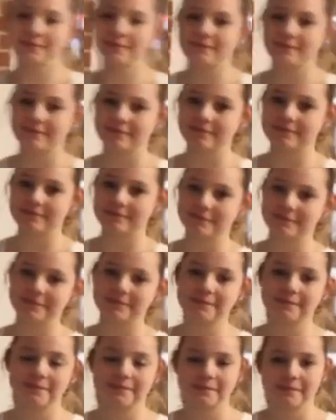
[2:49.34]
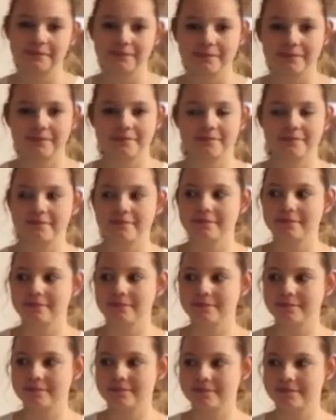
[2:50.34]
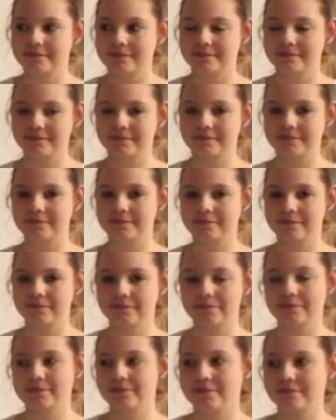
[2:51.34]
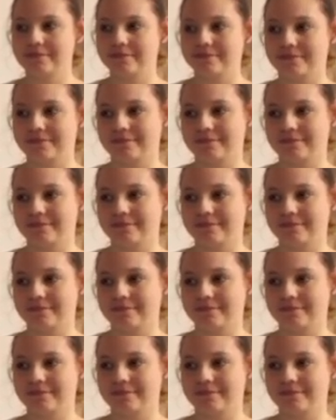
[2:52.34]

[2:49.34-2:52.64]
[no speech]